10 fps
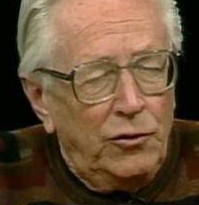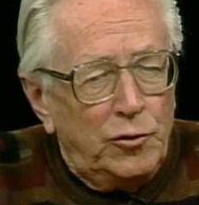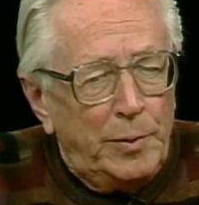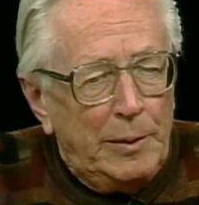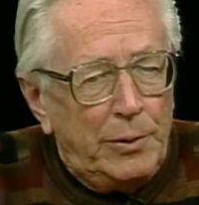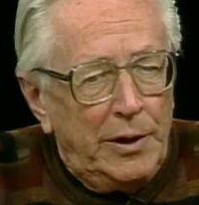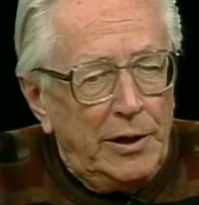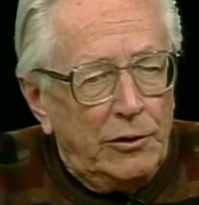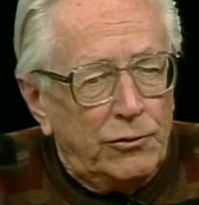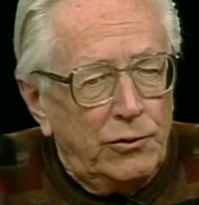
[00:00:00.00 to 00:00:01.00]
newspaper
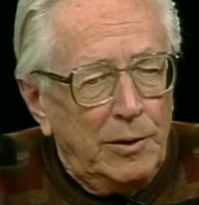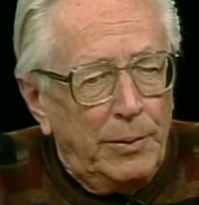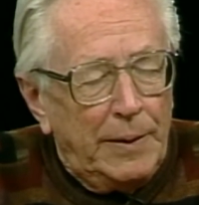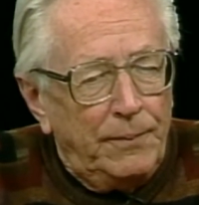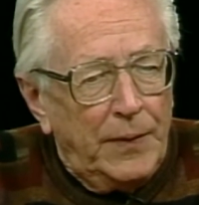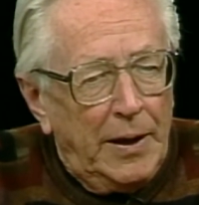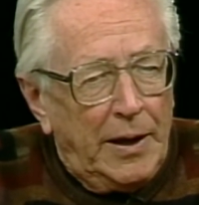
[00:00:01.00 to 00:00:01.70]
industry, but